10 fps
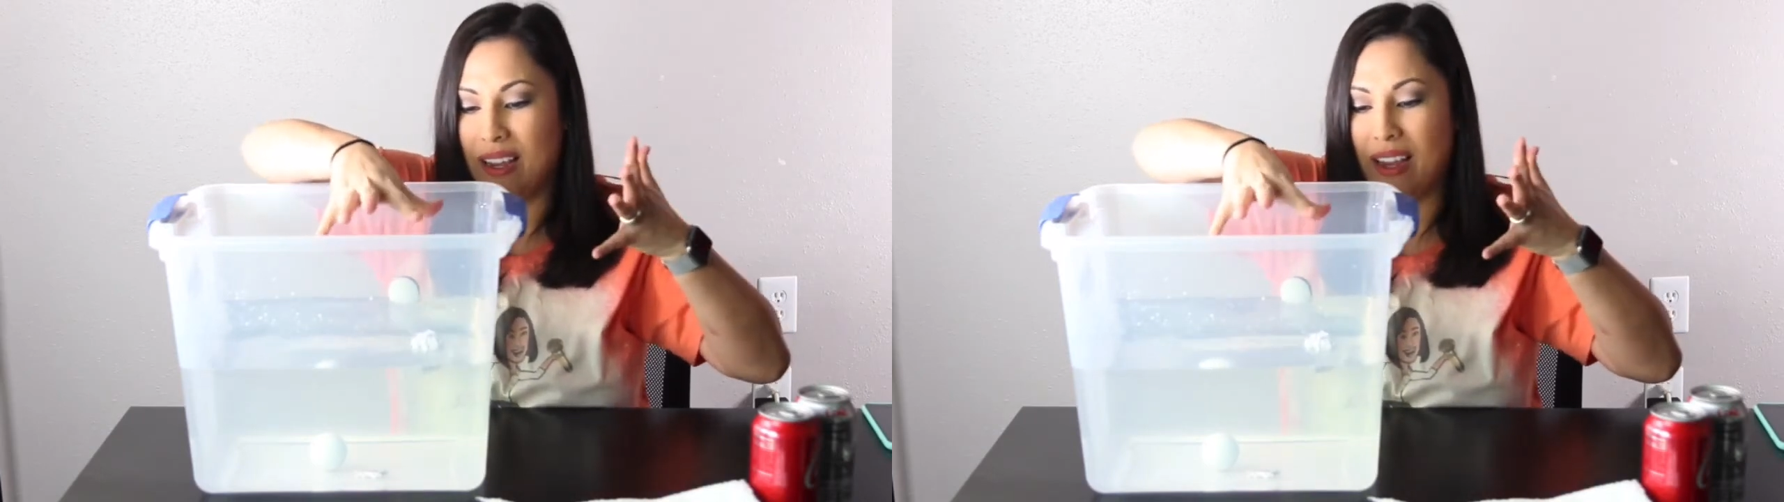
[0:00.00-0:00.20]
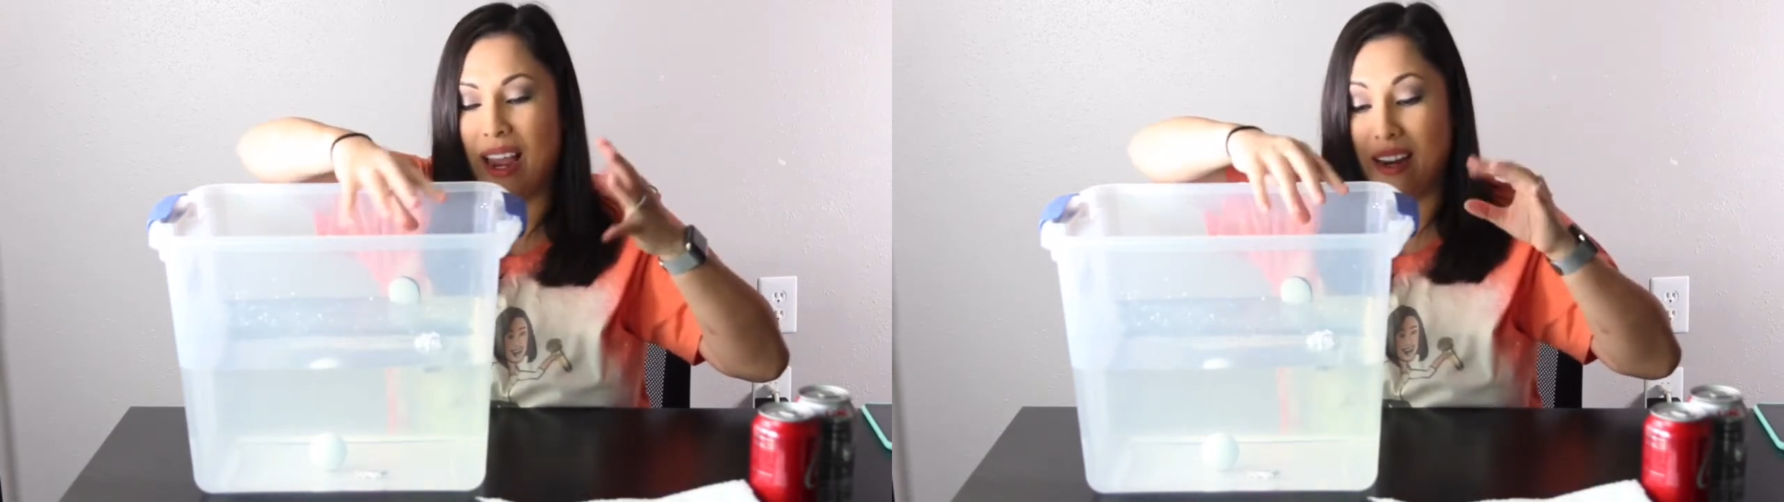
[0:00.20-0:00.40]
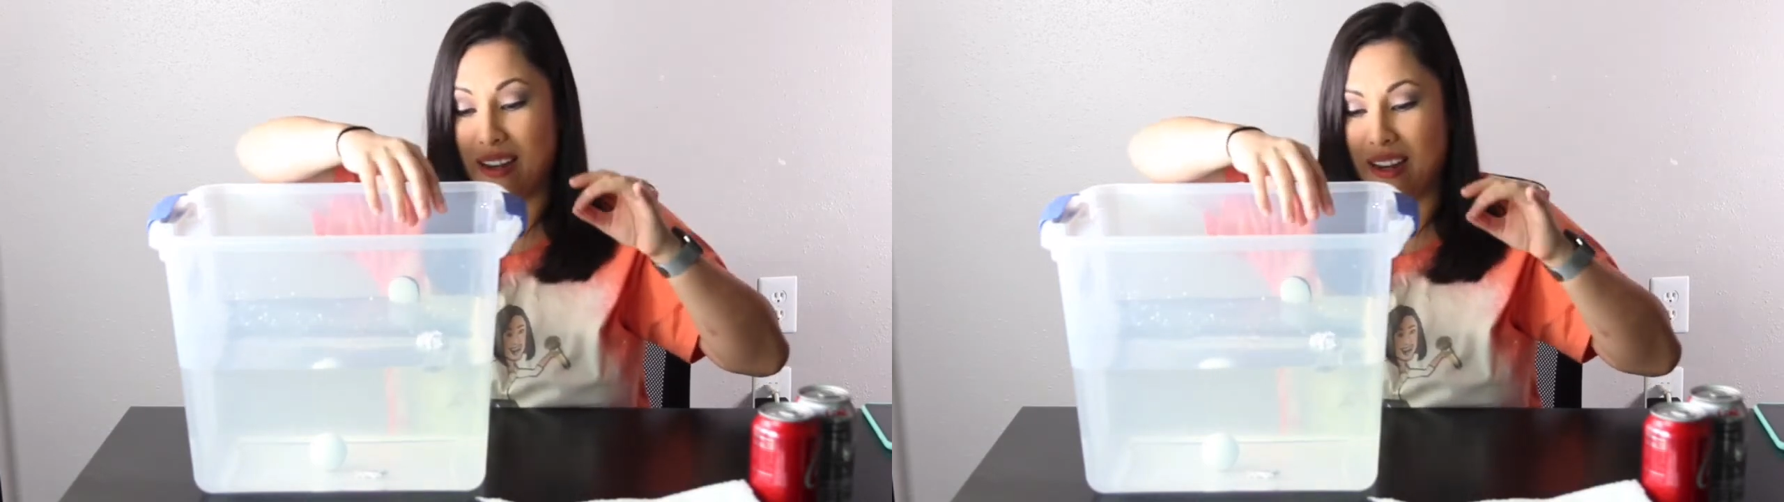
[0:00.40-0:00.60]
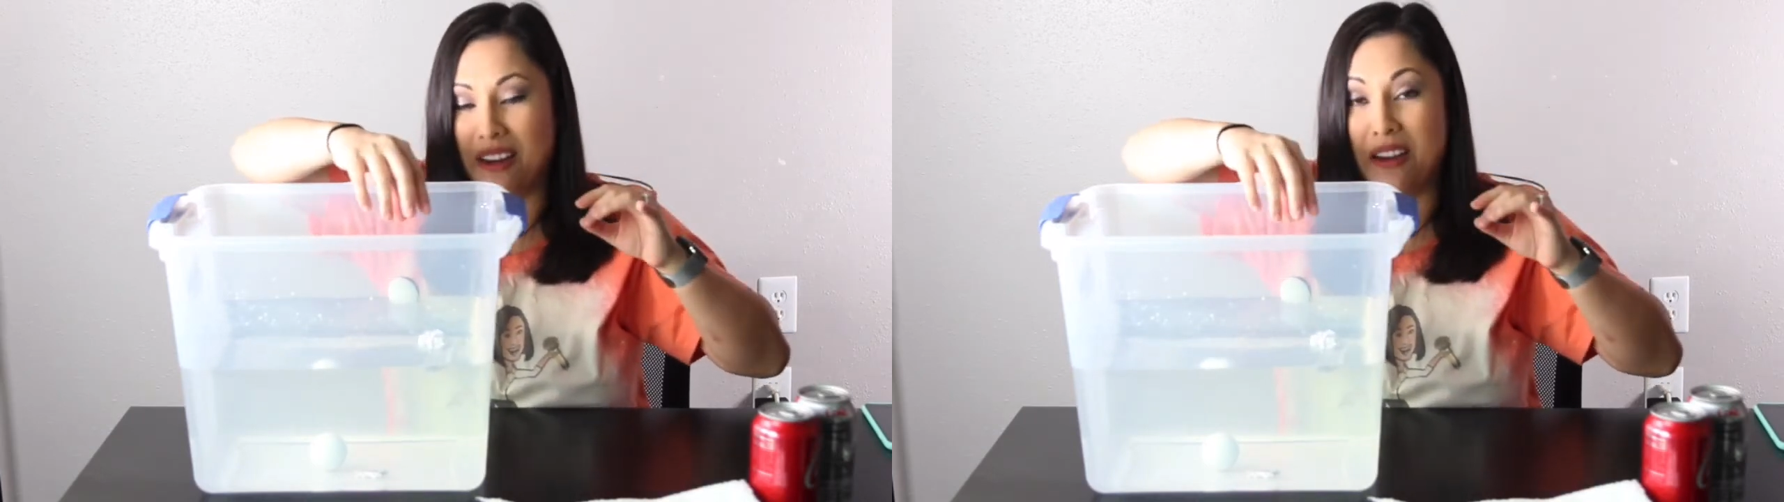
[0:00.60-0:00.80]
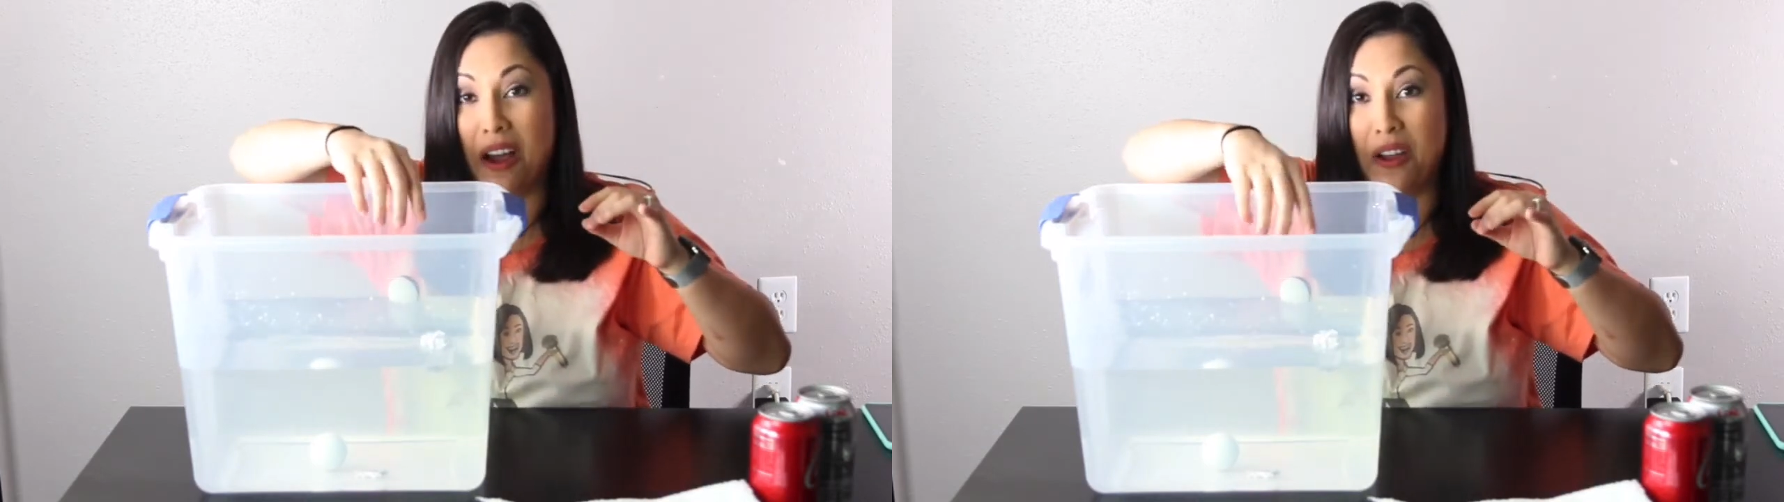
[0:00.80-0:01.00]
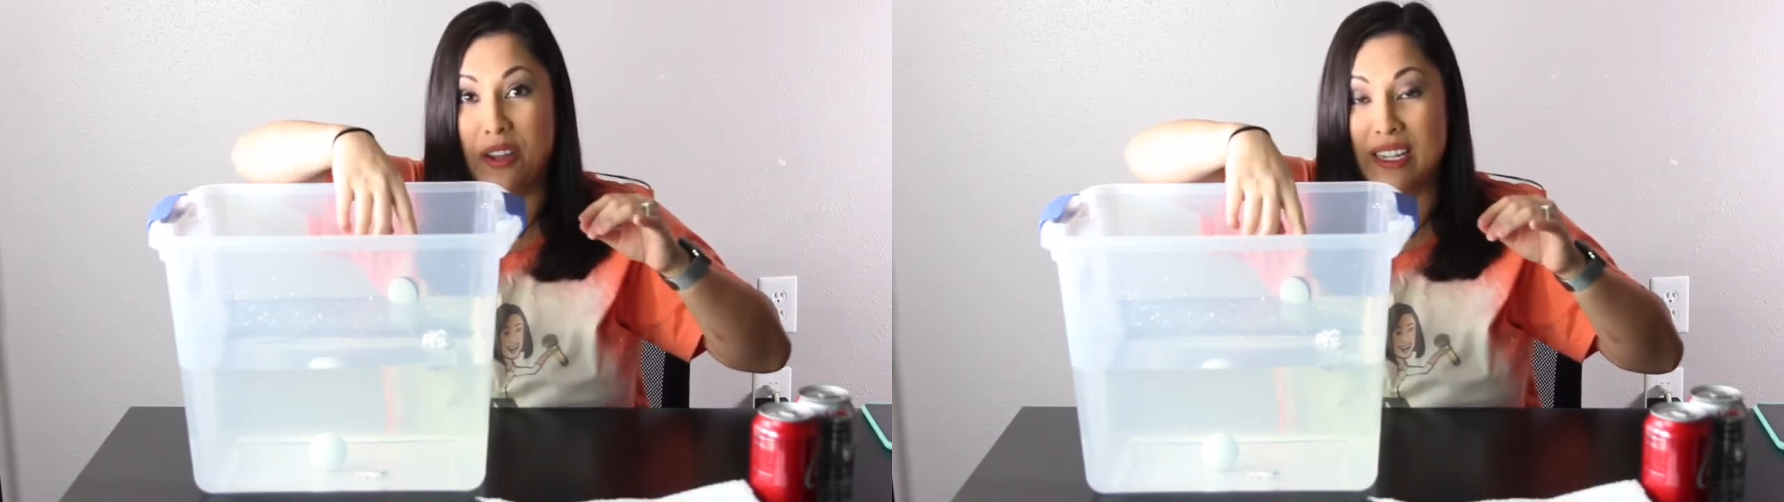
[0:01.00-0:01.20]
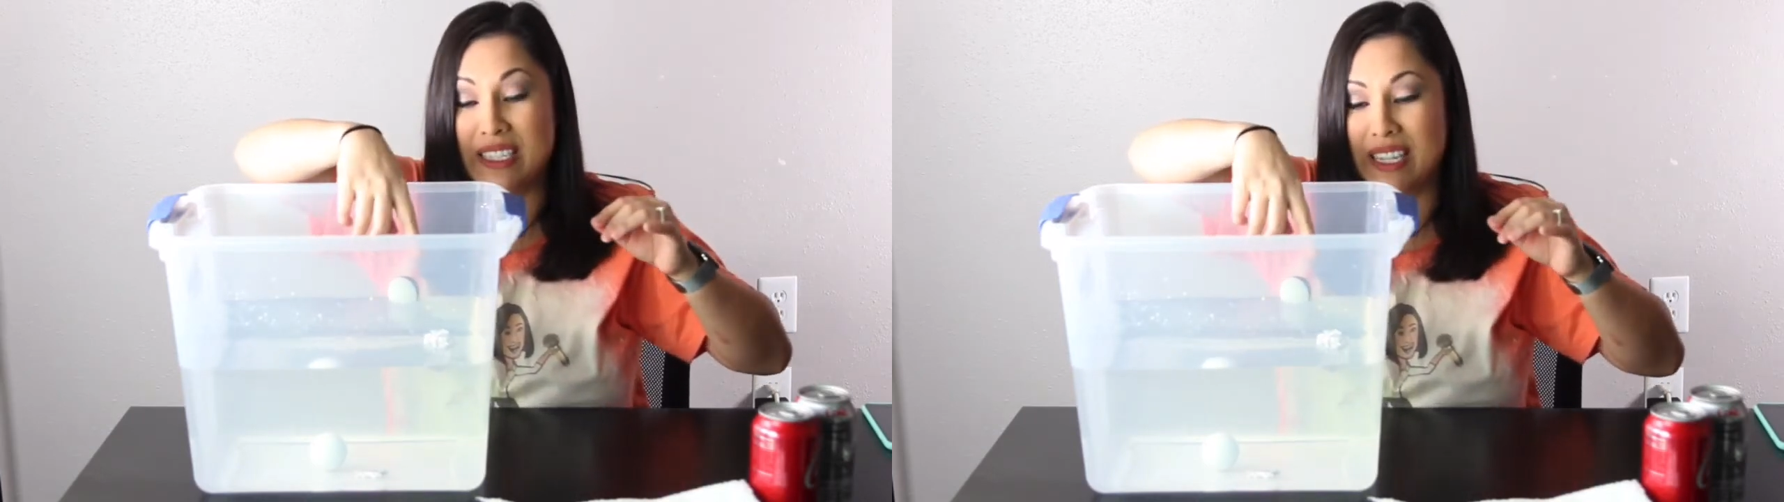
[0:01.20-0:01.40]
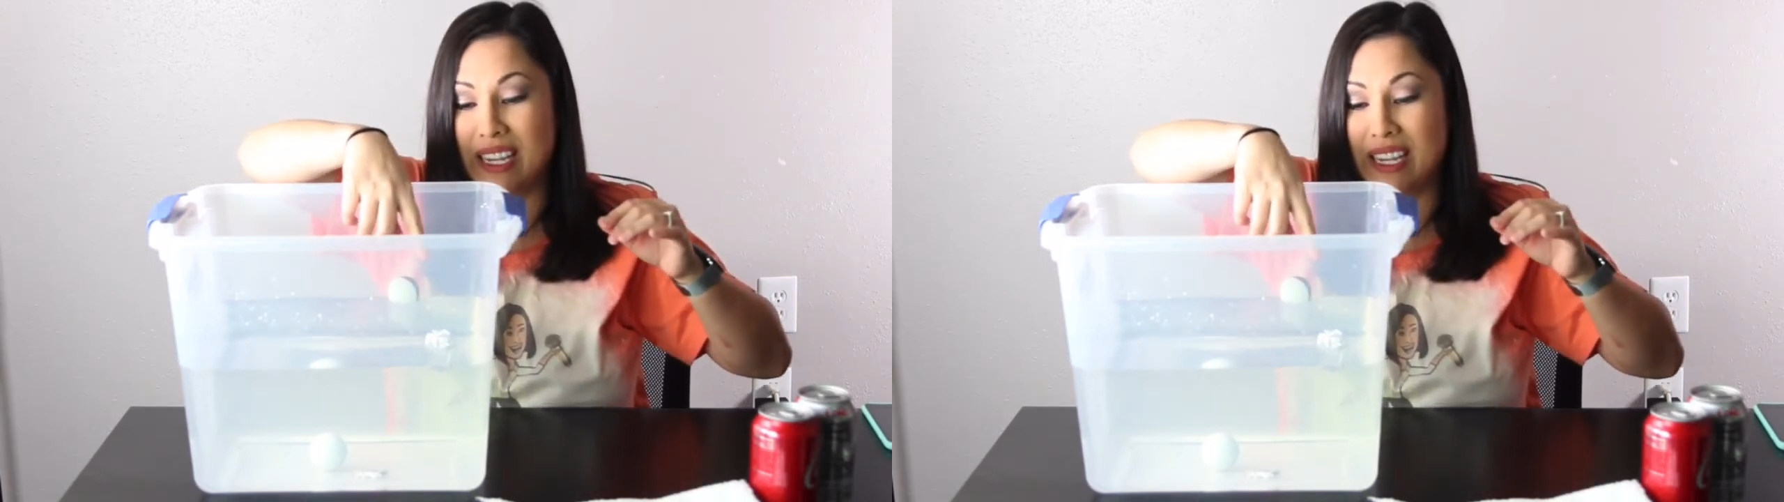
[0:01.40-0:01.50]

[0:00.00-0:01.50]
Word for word: And there you go. You can see